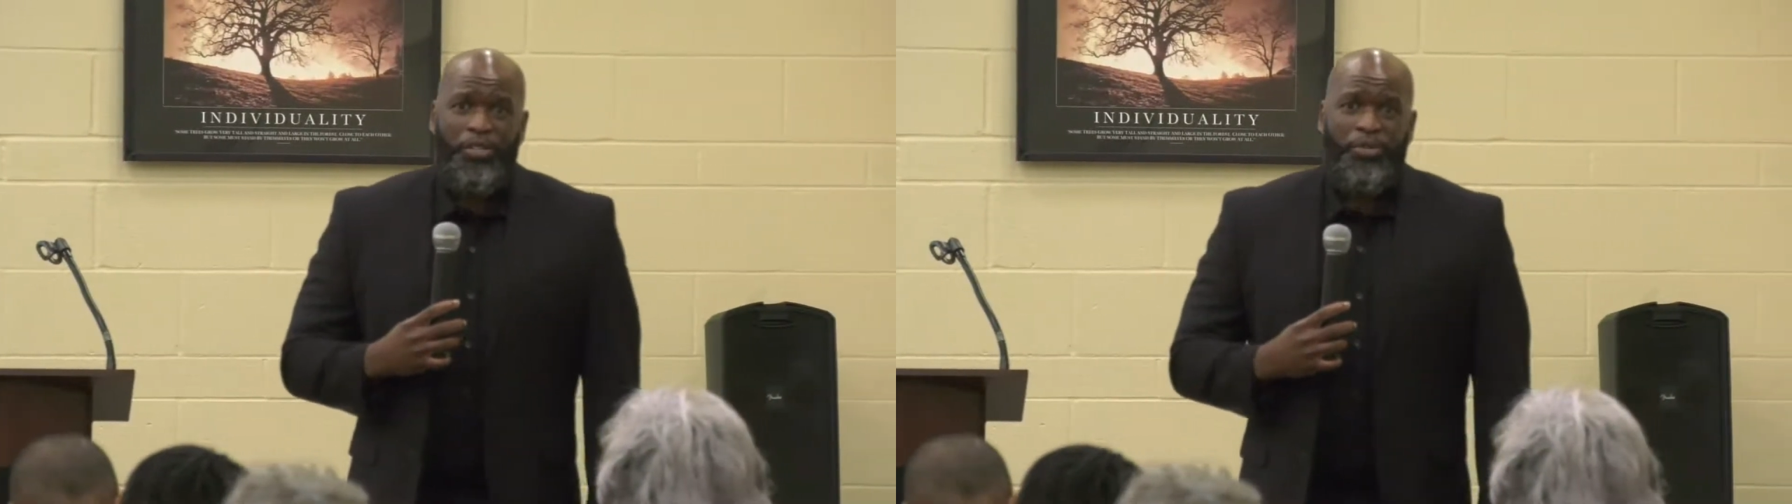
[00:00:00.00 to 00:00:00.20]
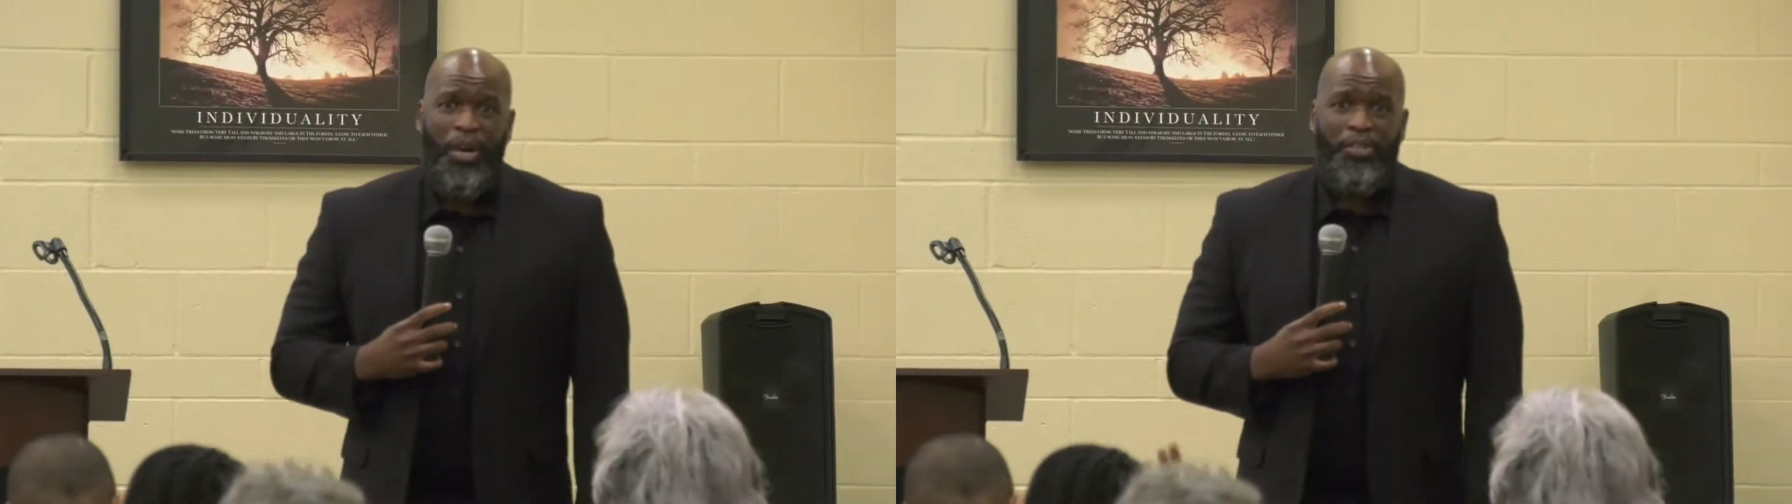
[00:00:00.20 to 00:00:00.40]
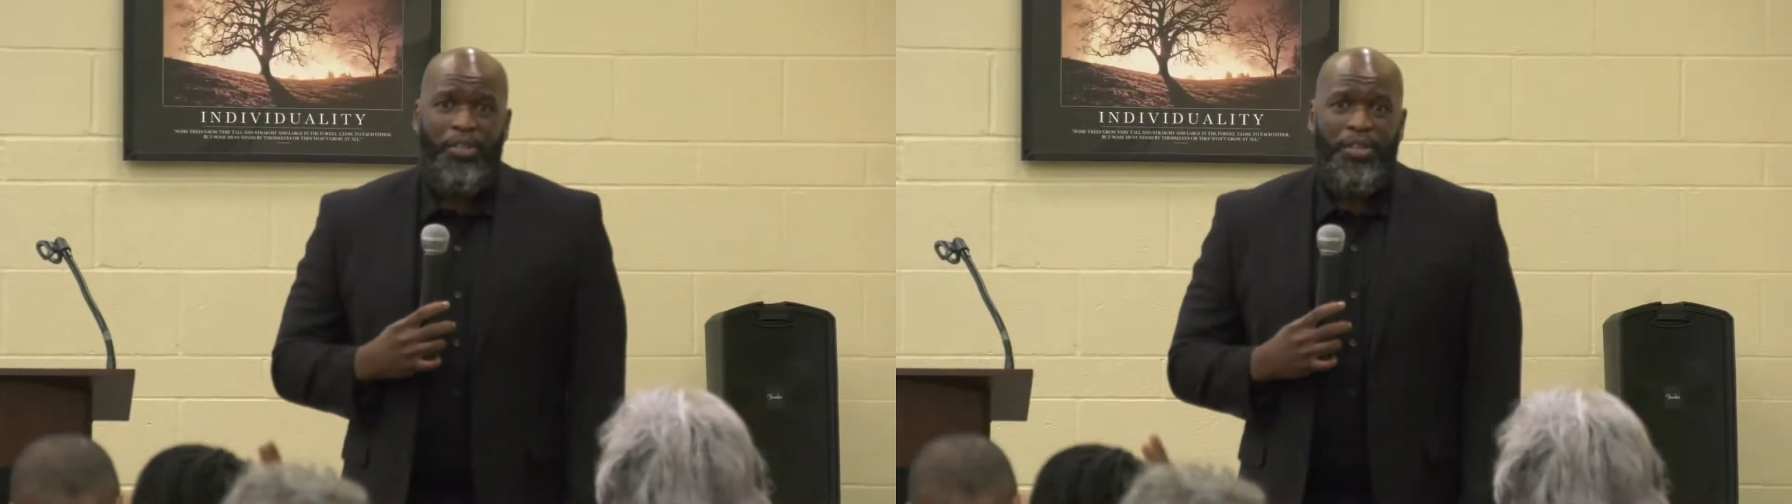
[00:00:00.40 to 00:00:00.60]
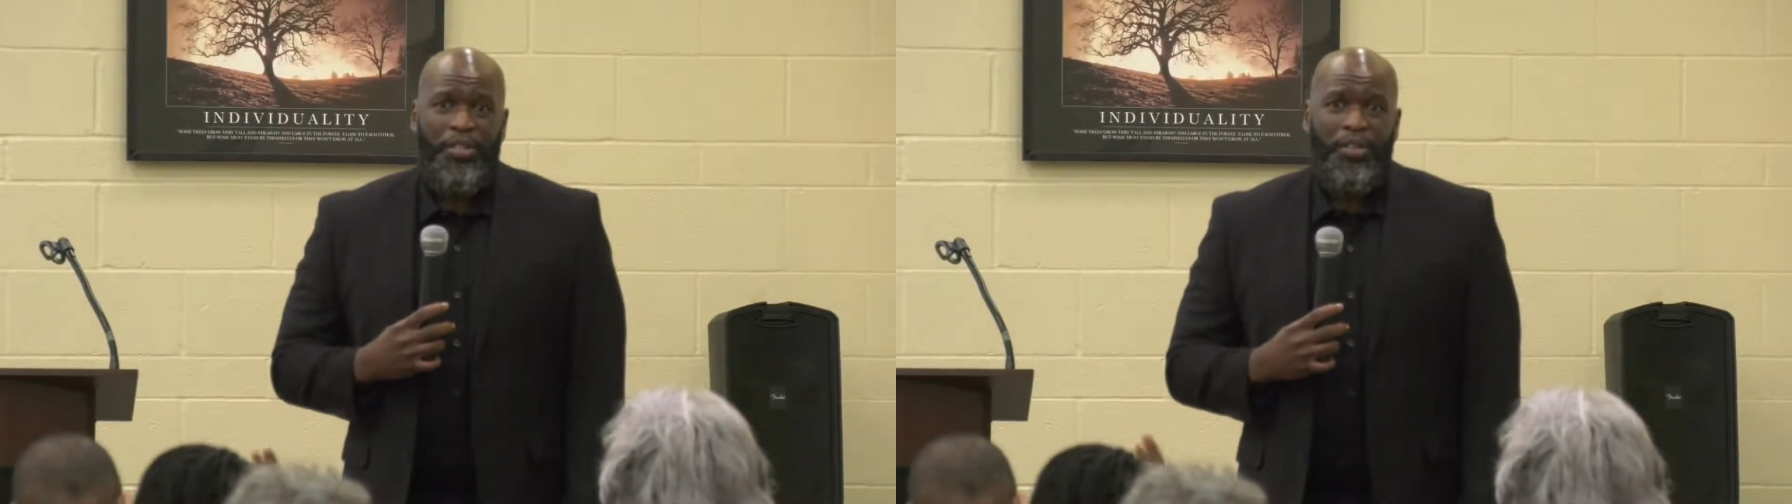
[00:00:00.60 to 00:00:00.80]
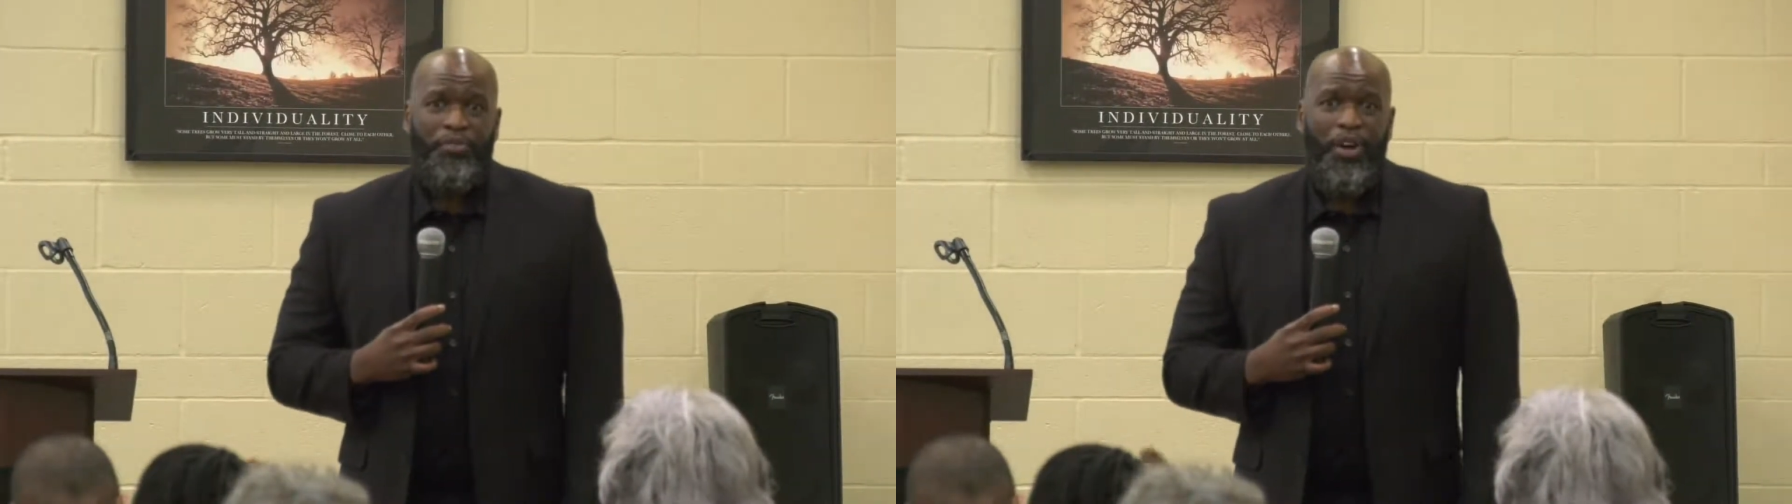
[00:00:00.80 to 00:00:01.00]
to
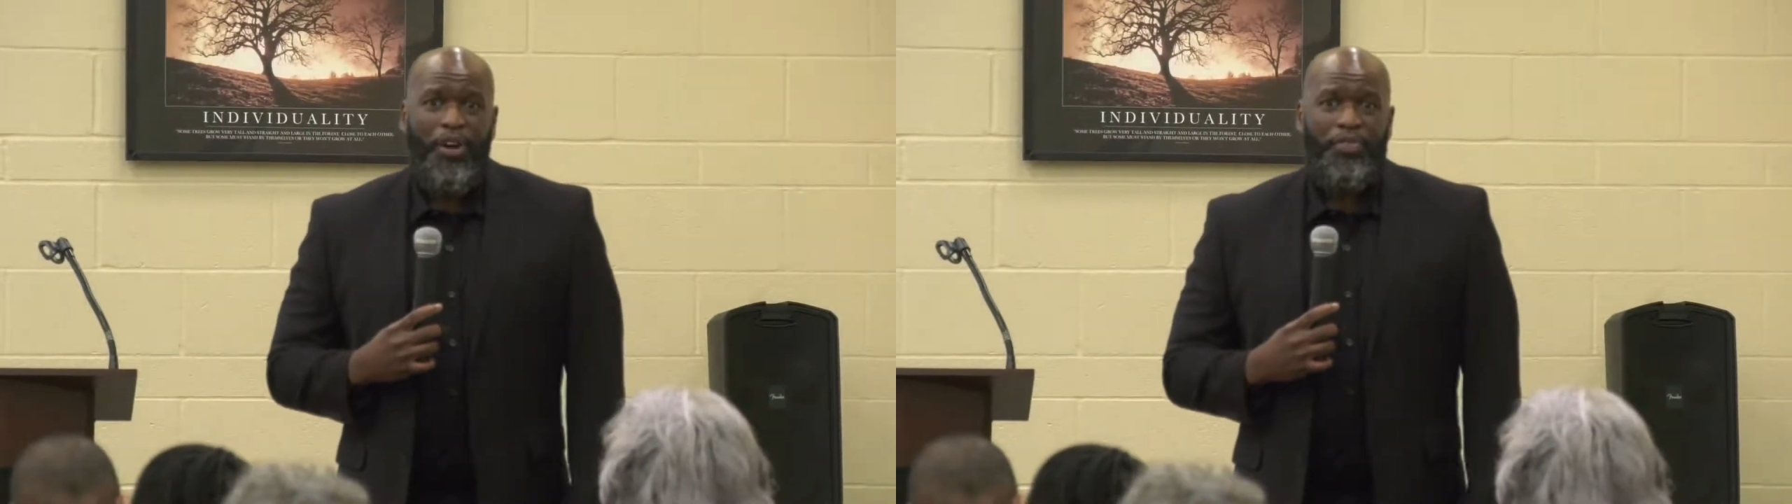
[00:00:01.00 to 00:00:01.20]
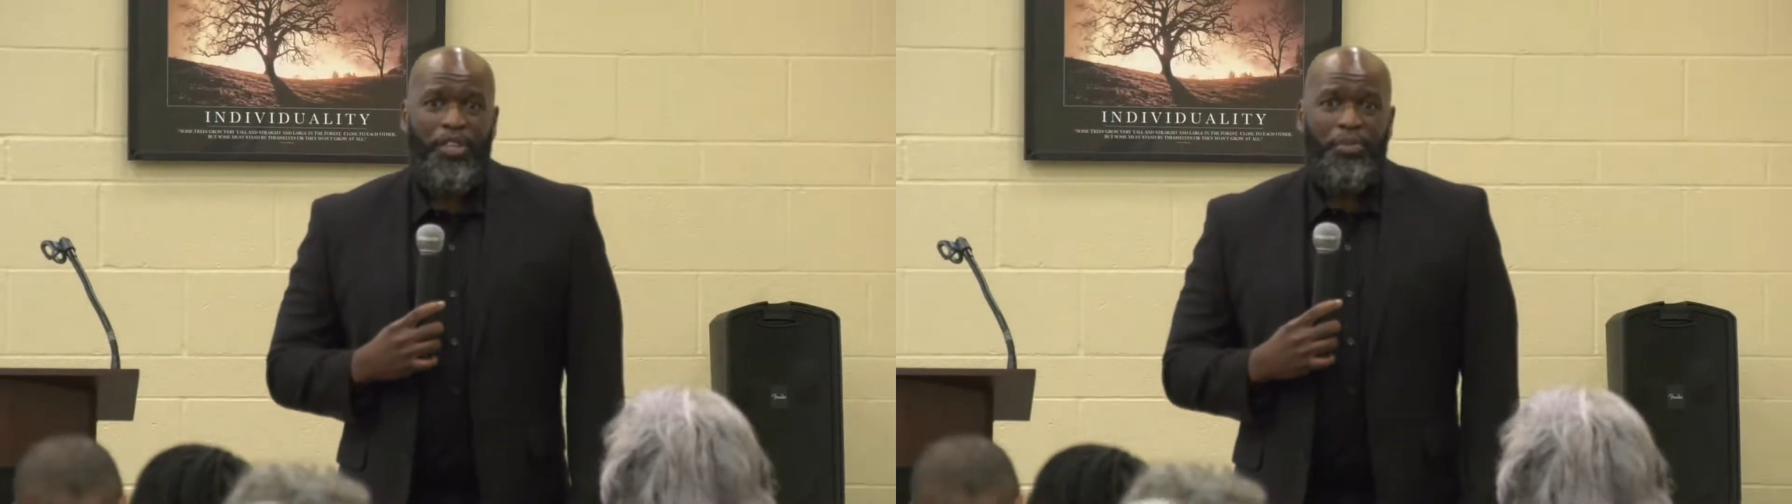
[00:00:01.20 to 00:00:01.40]
authentically involve the